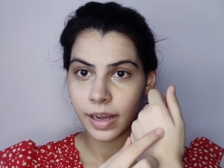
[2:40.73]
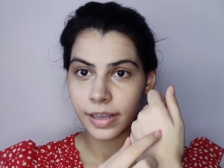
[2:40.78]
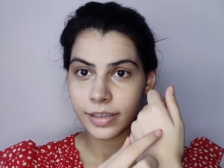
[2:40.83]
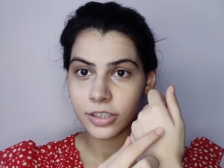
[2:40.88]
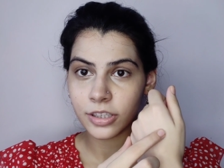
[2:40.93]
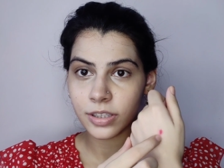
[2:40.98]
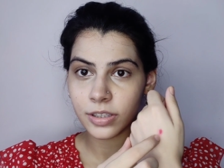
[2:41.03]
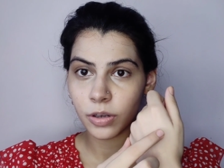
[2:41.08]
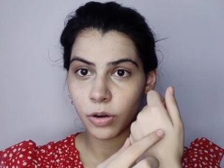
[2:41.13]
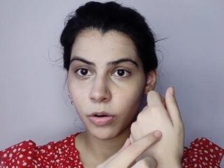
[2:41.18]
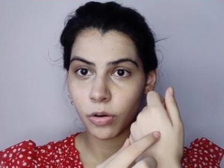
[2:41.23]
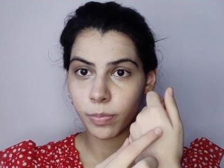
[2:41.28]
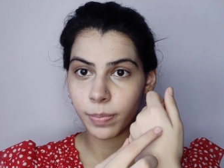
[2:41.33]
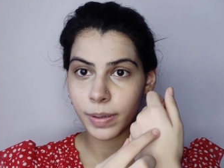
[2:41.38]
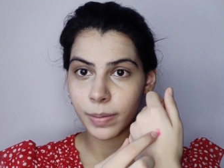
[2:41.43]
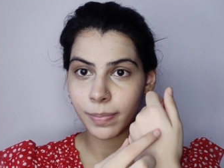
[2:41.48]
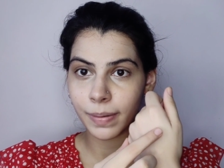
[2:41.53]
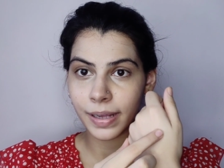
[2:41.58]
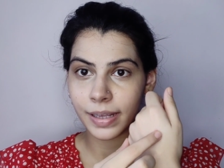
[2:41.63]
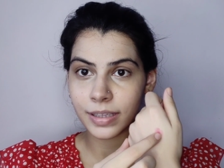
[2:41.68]
I just
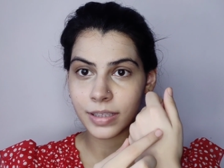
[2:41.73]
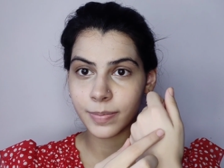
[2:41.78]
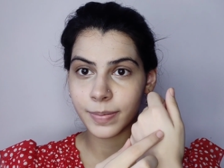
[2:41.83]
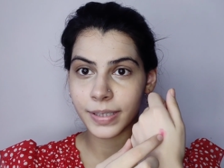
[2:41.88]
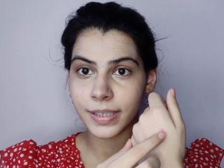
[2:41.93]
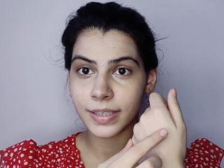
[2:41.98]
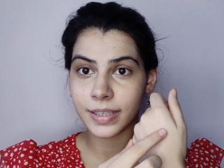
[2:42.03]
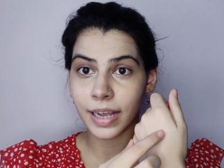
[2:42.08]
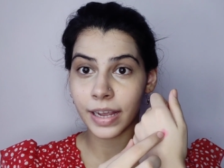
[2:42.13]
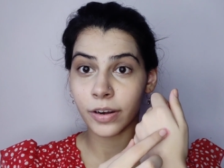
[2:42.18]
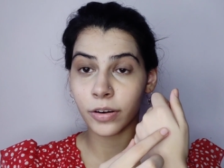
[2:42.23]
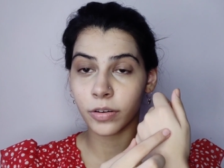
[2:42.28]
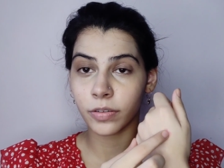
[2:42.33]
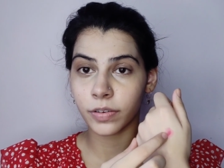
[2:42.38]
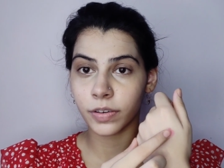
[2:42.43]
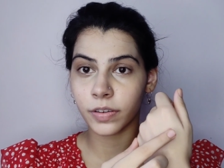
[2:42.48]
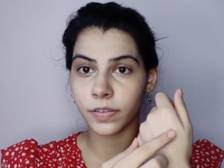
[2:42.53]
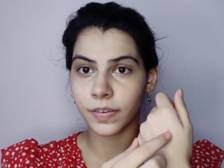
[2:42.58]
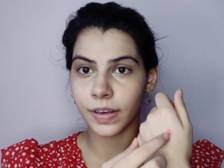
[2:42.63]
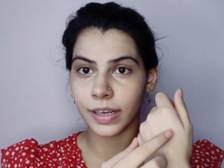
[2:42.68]
hope it blends because I
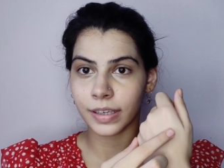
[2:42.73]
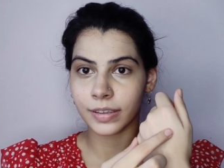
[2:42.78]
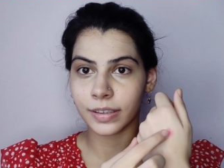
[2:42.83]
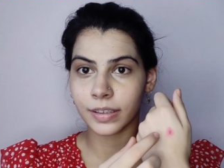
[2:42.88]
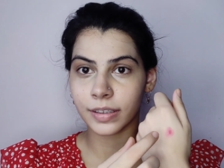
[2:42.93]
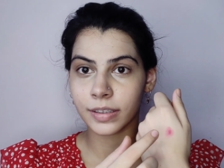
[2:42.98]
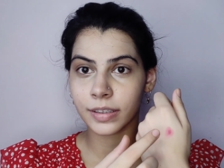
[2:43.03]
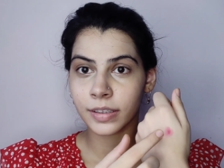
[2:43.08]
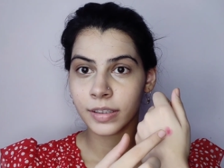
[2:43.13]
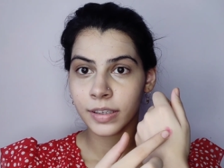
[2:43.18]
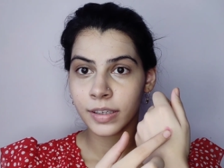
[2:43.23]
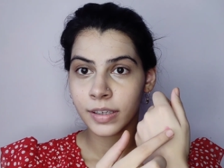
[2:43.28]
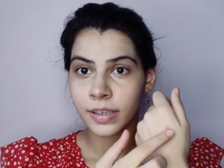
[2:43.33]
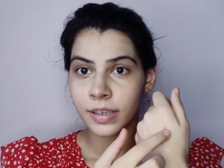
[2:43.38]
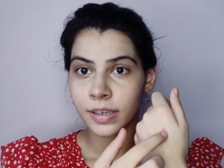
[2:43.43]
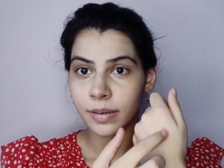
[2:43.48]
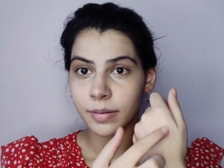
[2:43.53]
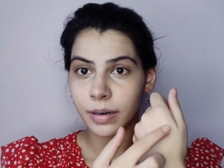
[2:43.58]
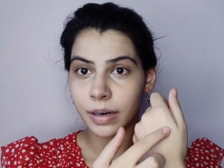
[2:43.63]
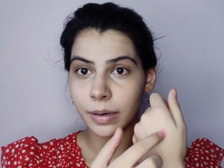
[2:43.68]
know for a fact that
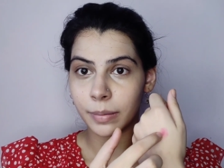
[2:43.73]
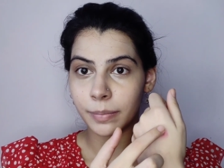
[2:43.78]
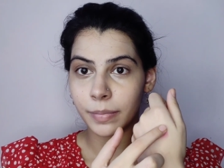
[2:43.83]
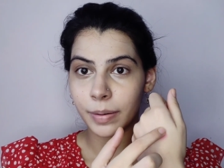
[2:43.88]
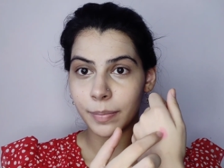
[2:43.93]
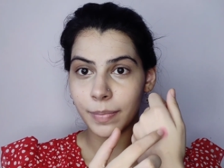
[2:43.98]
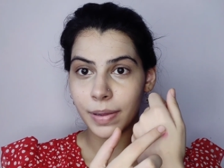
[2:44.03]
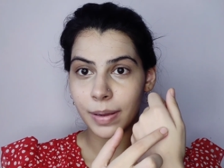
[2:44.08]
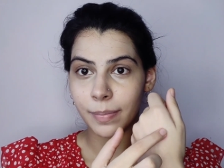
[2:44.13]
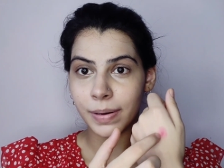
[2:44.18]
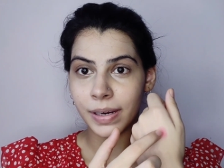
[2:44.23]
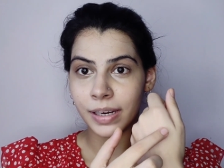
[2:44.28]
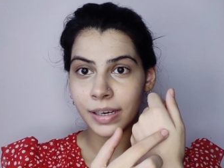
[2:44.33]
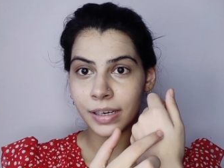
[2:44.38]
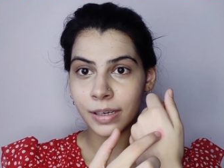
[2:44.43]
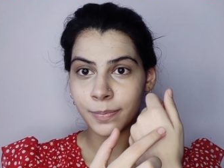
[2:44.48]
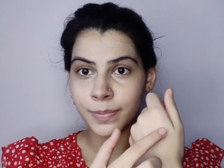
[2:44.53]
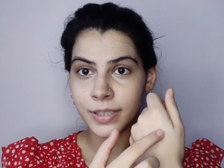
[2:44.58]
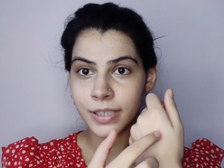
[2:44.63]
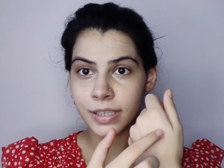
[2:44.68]

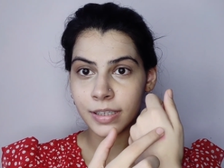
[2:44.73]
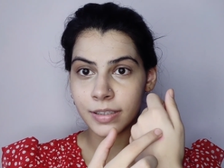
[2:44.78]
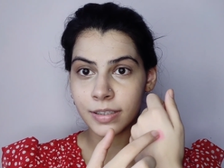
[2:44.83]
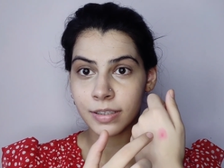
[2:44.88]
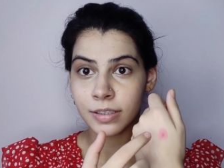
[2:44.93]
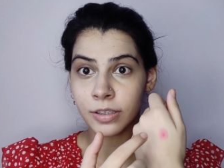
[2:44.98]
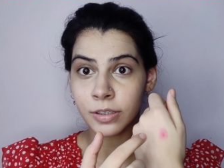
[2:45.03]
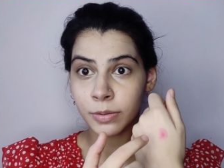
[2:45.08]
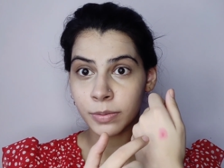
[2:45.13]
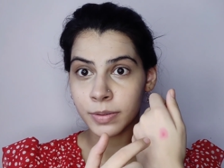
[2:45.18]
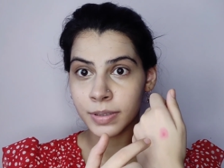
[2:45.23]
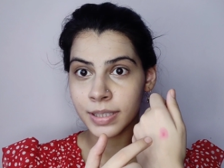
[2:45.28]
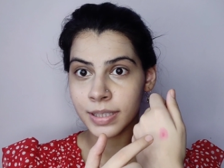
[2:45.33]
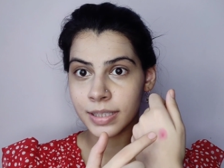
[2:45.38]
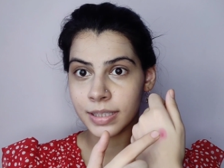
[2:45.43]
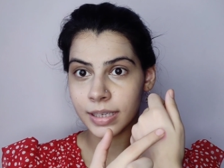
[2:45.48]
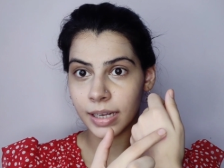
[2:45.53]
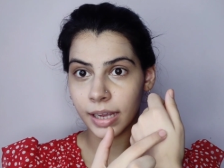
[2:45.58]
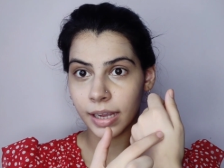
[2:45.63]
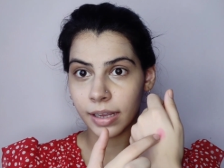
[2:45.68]
Maybelline lipsticks do
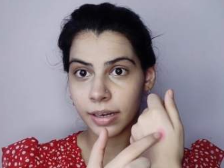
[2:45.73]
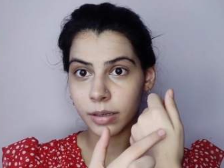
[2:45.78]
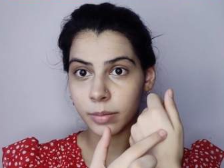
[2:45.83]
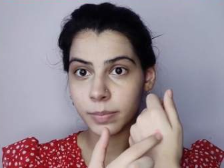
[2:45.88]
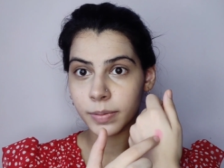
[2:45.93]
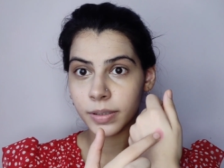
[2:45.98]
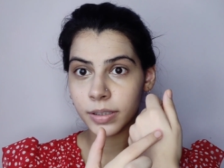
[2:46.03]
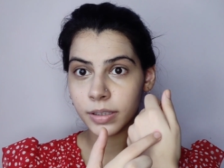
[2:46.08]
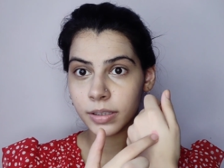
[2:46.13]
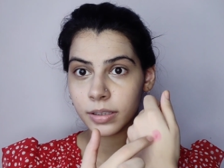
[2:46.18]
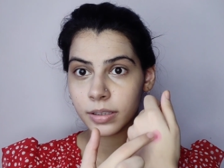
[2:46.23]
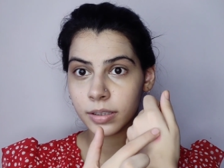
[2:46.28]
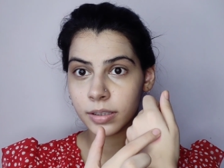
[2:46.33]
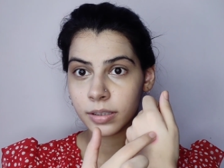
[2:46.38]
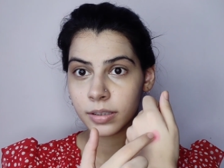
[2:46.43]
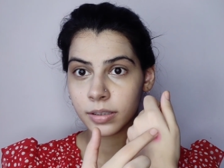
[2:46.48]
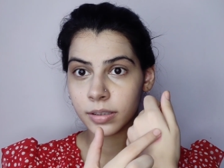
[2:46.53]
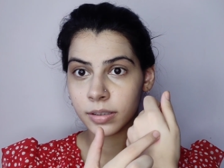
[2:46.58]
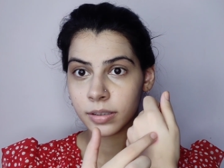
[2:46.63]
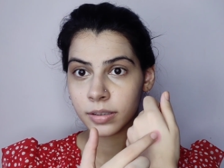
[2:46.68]
stain a bit.